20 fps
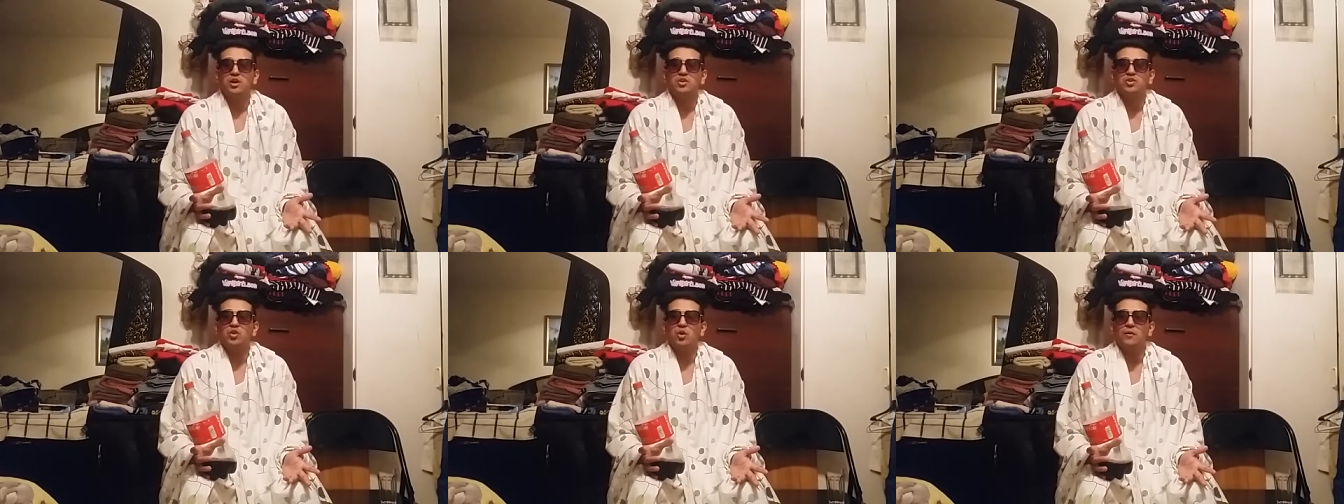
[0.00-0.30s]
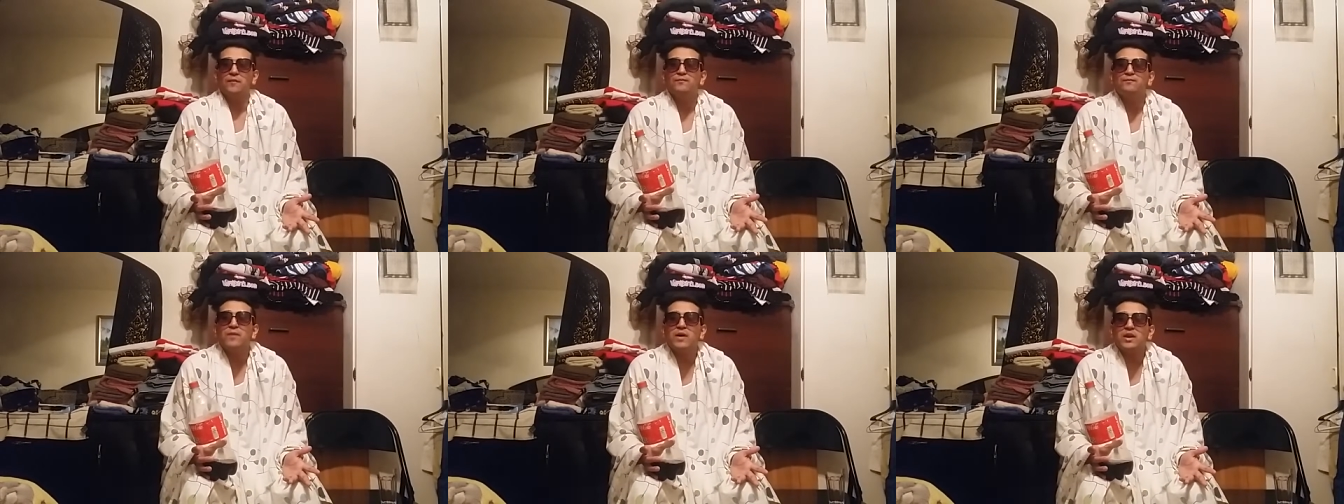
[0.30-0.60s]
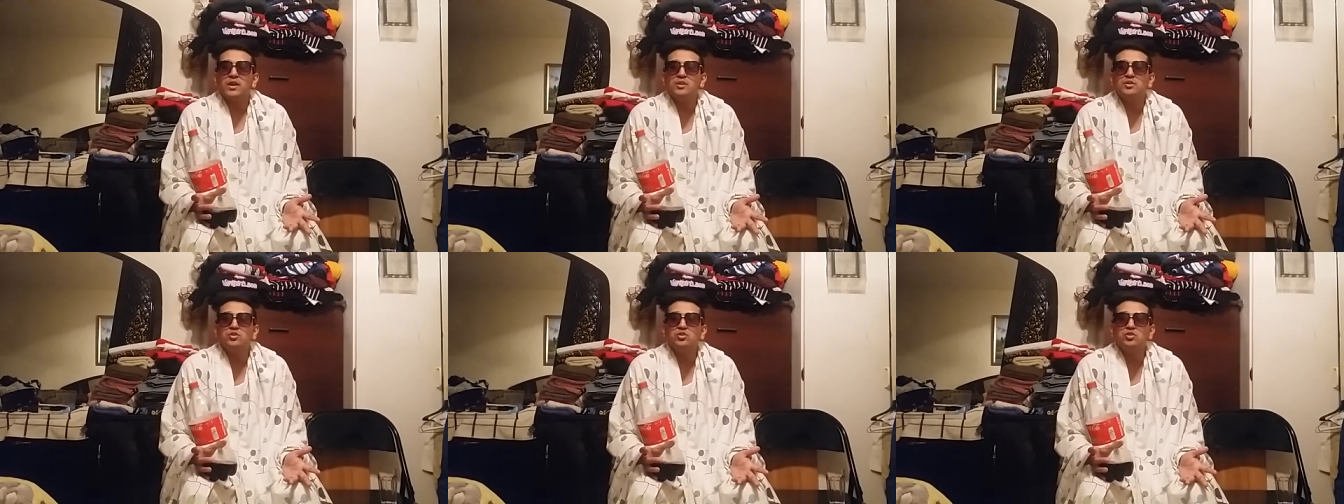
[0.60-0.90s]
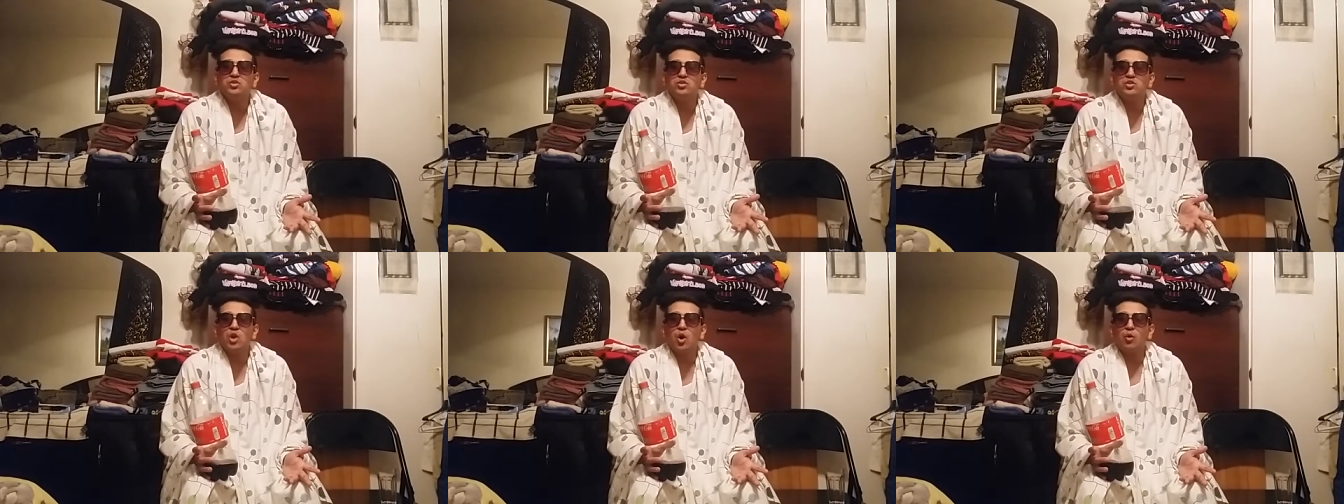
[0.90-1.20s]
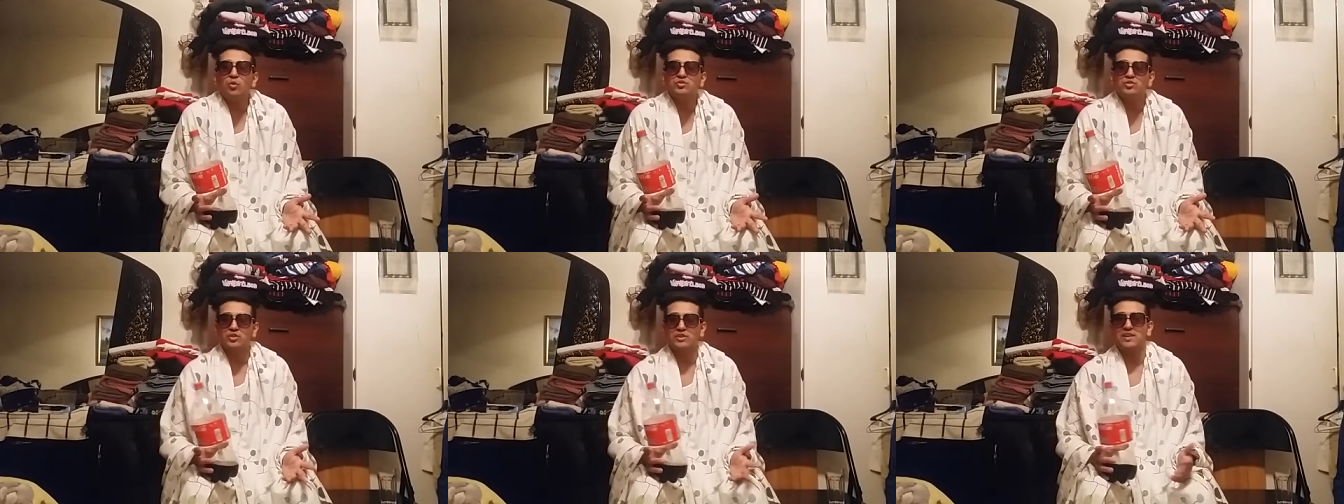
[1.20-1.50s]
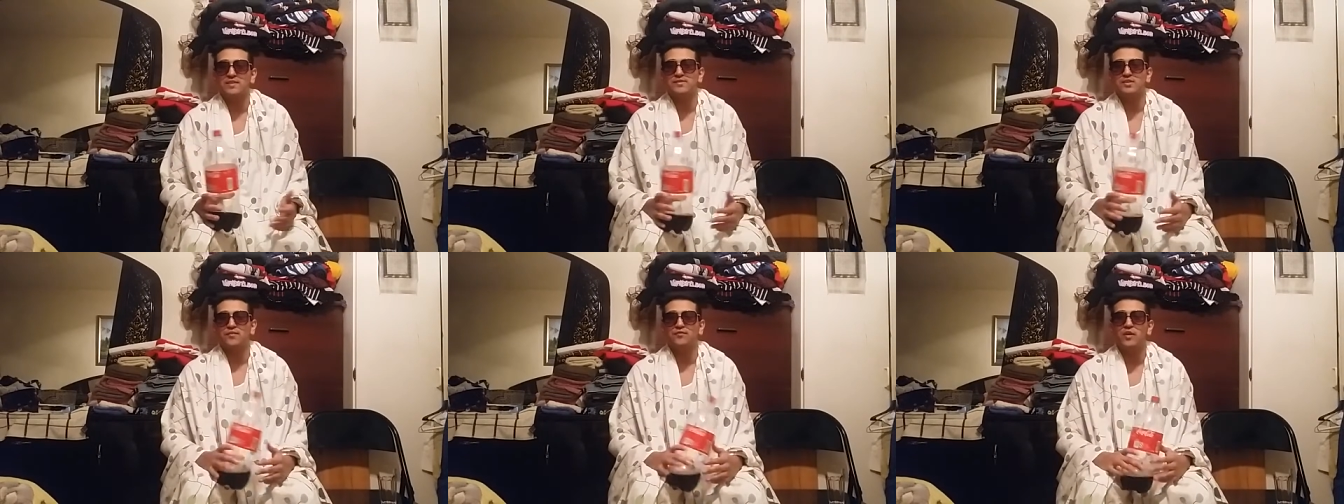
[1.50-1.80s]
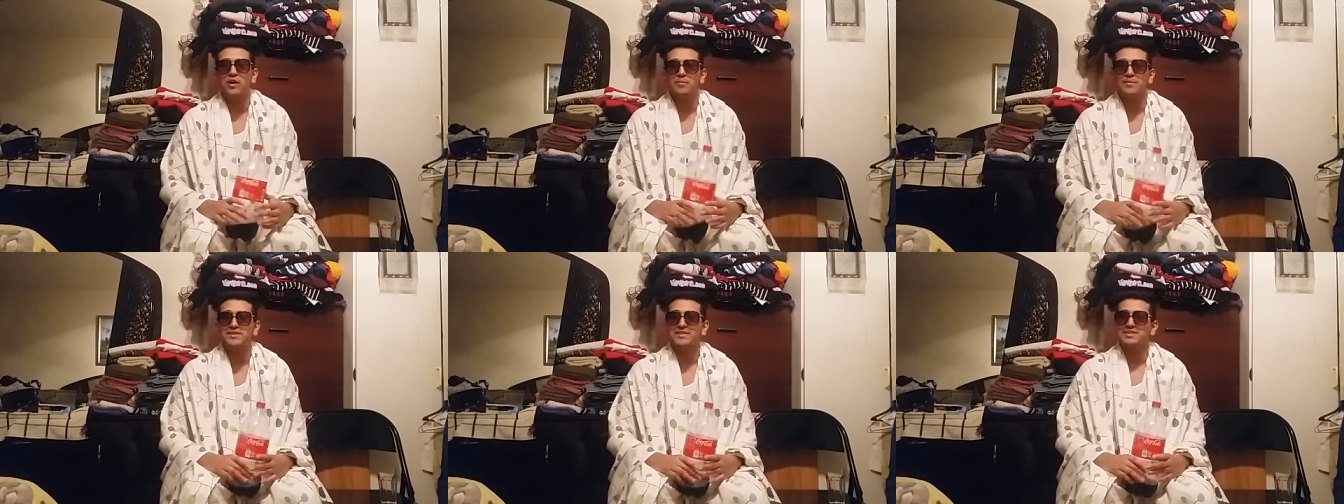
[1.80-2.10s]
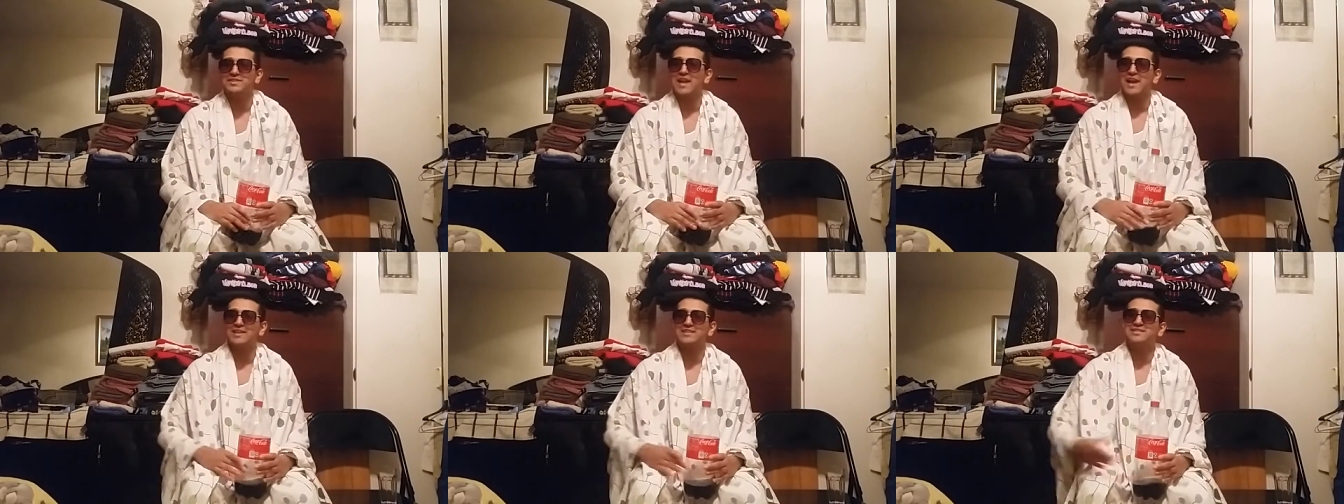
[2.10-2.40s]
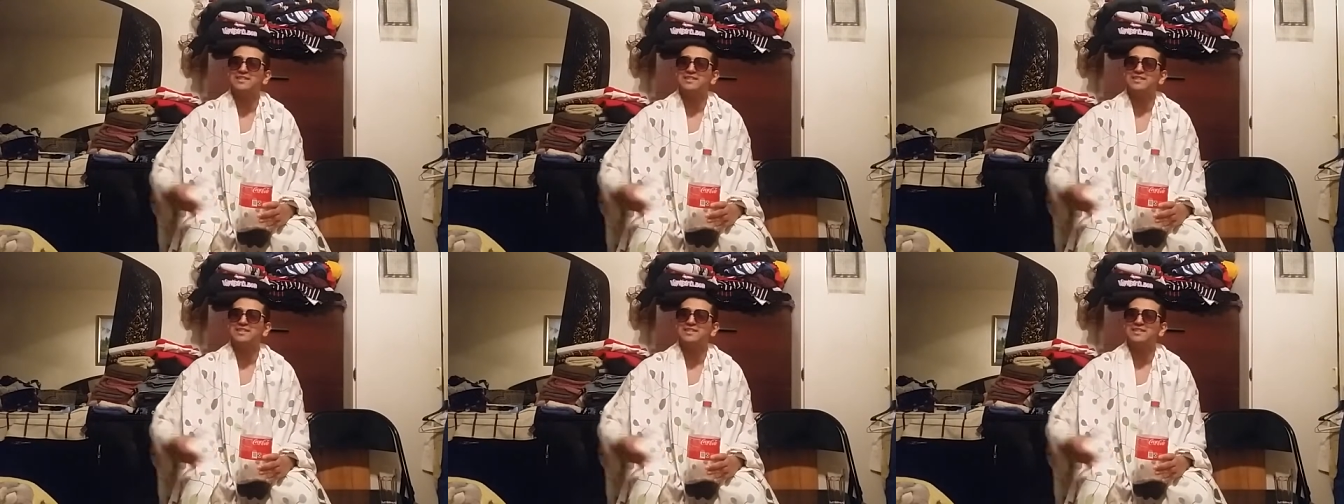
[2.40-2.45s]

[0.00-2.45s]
No one fucking knows or gives a fuck with this guy.